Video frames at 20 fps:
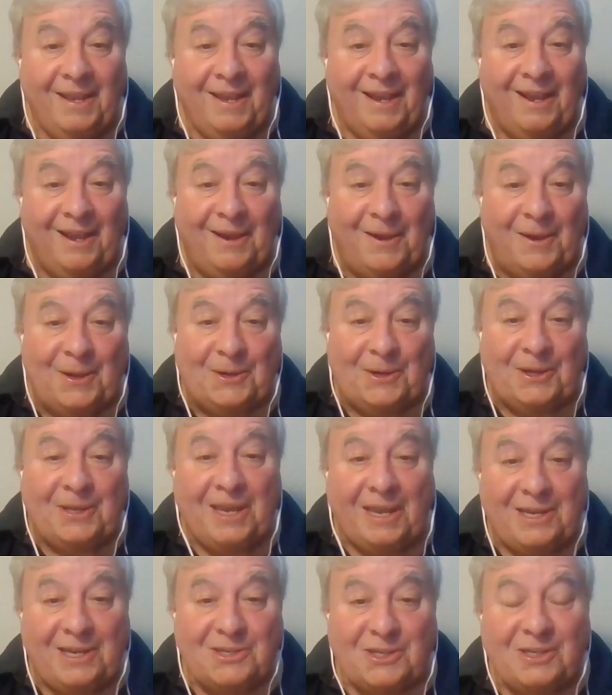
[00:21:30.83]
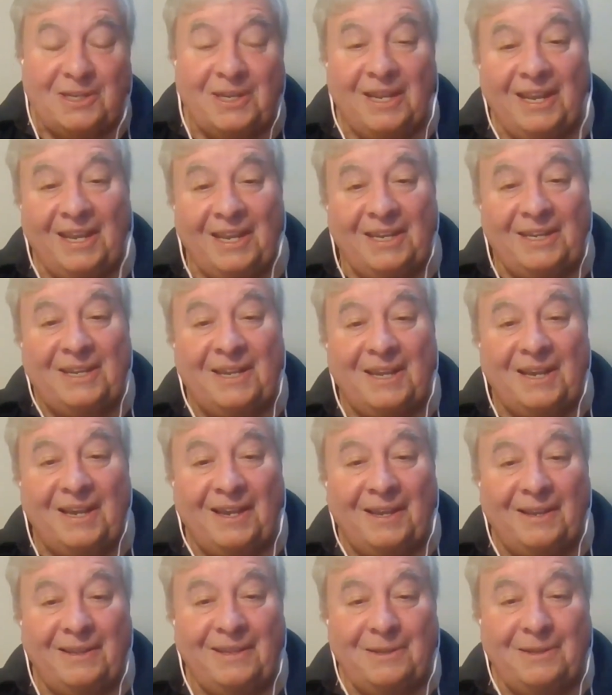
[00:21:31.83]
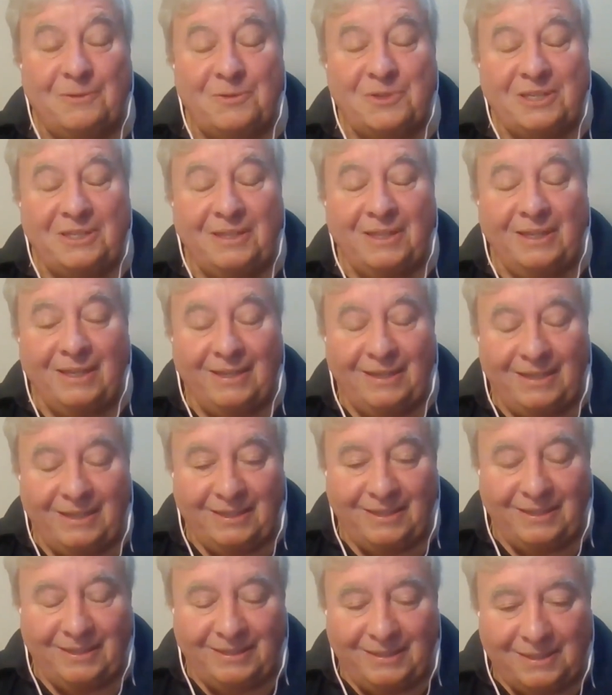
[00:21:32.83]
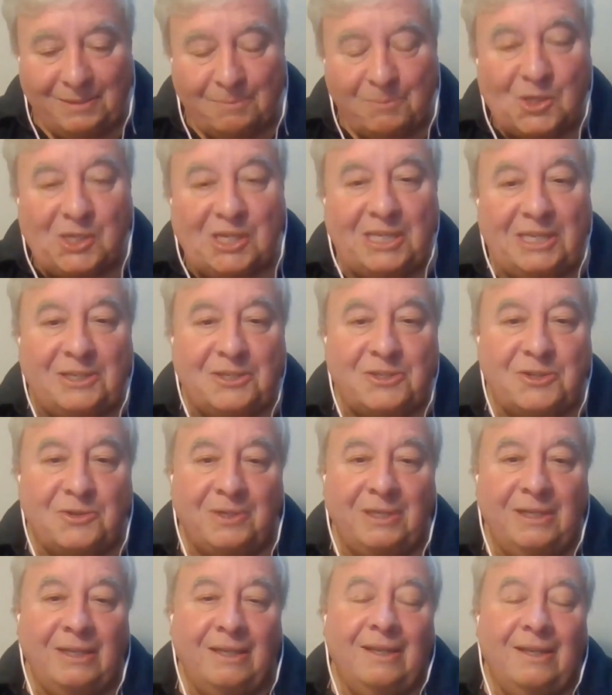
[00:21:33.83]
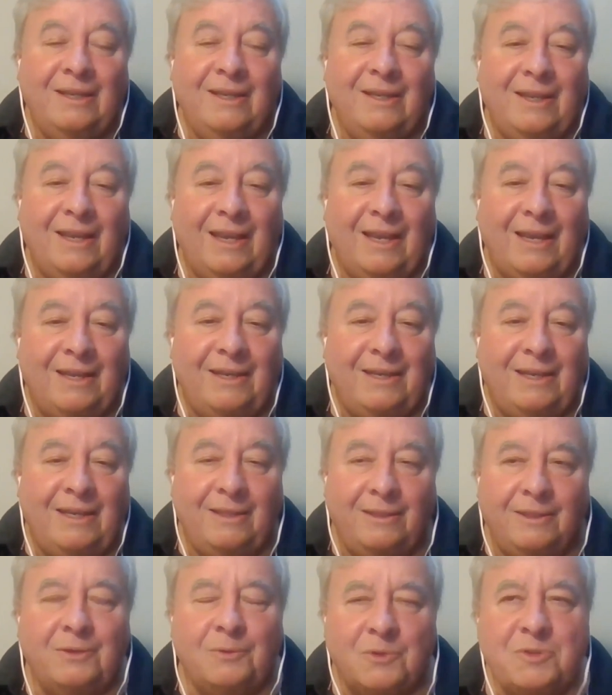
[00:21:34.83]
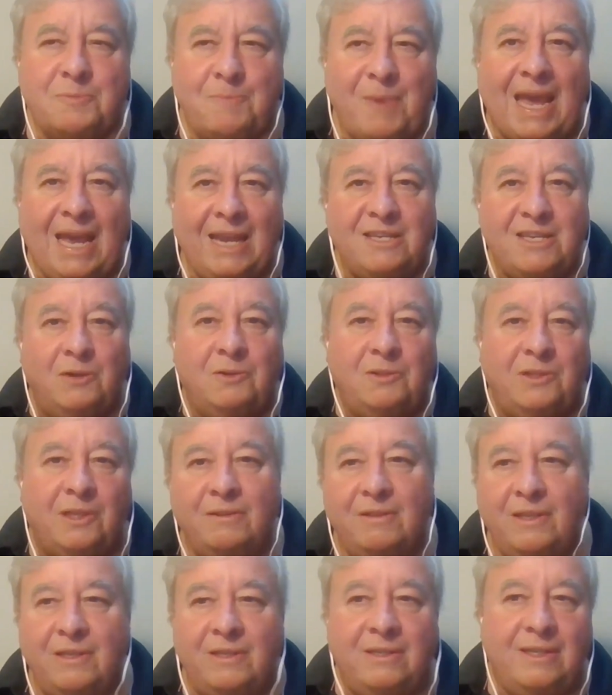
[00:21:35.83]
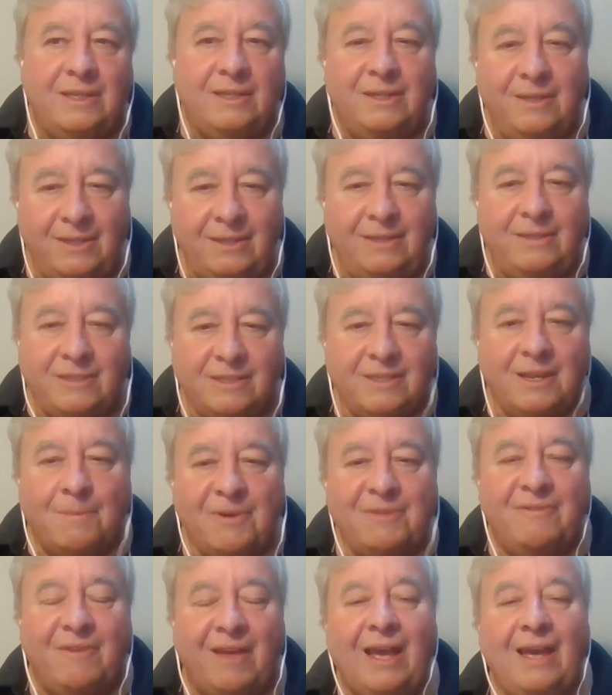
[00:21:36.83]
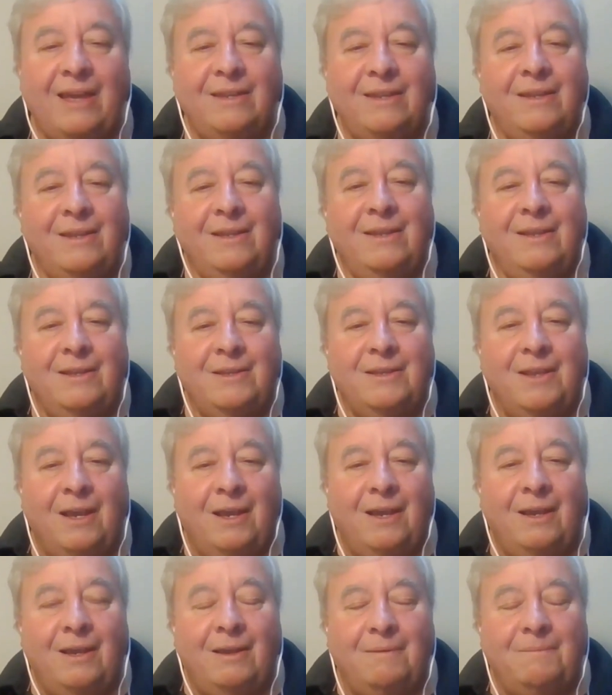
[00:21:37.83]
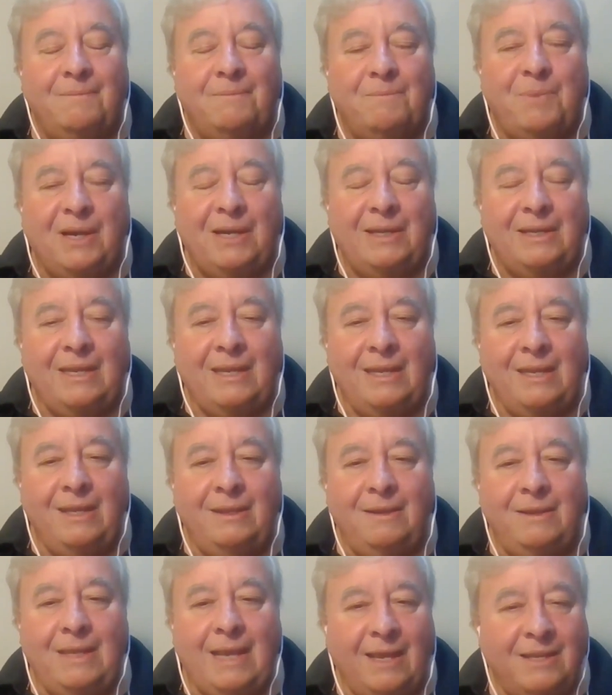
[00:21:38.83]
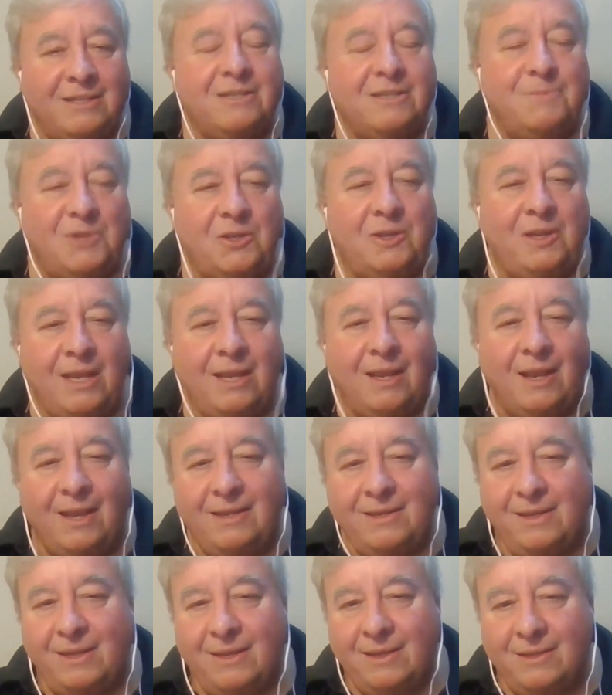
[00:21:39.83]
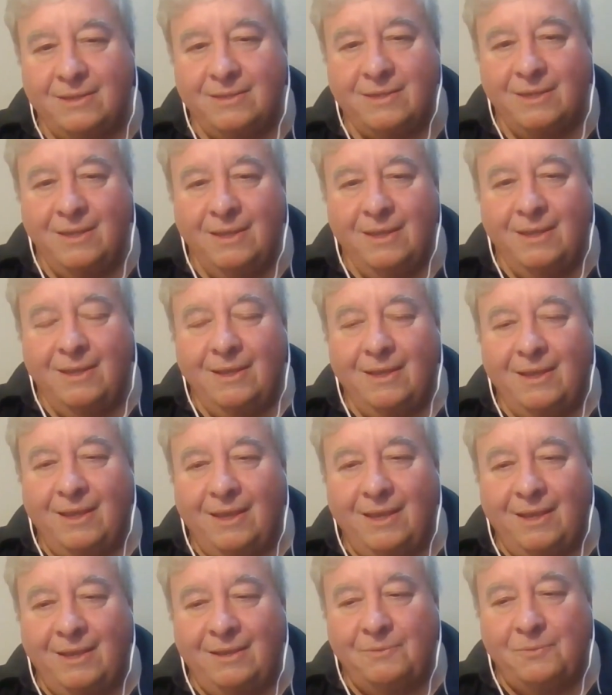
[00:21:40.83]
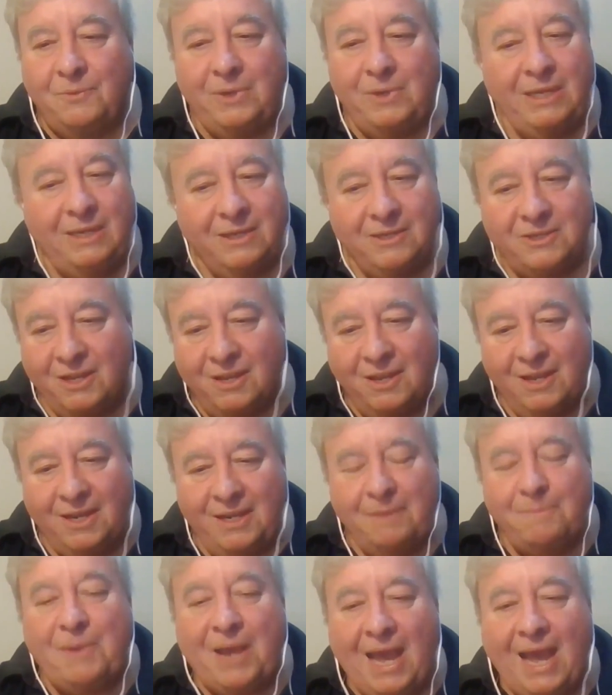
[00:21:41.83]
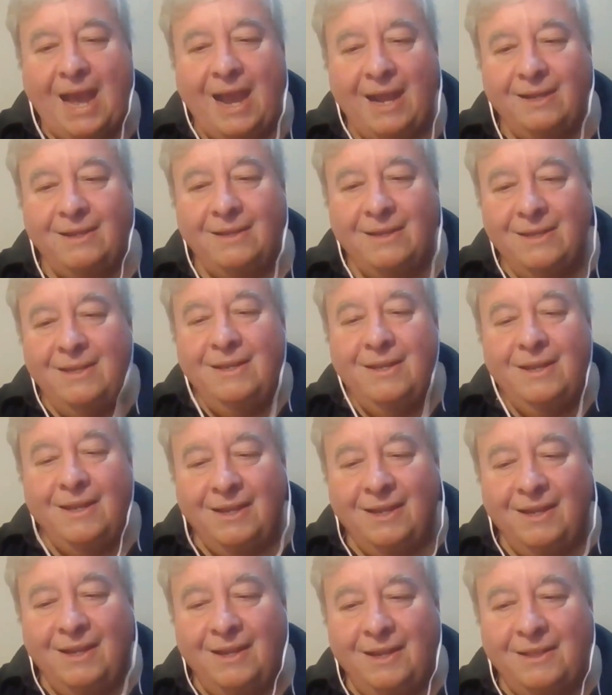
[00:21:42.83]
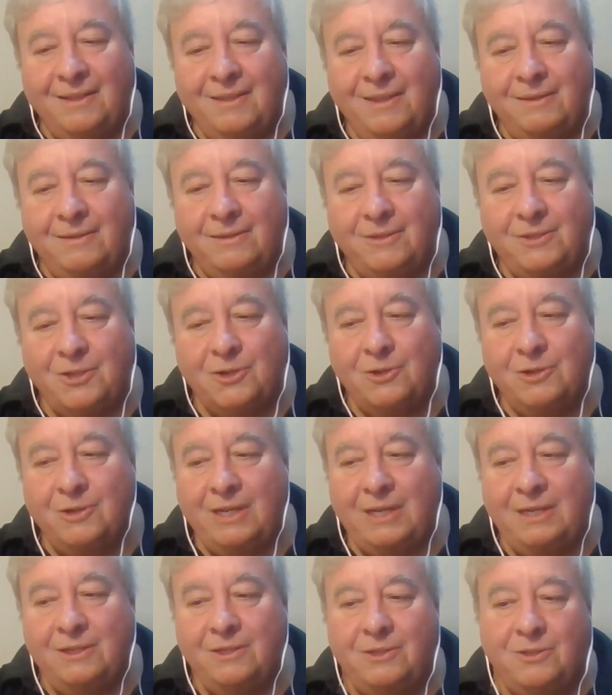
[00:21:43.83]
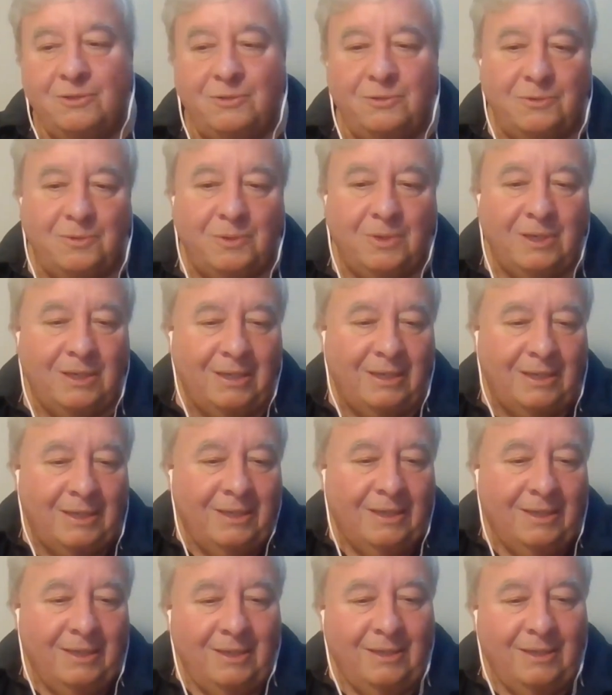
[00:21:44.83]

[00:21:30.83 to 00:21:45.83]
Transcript: on occasion. And he was in the book industry, and there was bags out there that did some of that, but he had some unique ideas, and we designed a pack that turned into a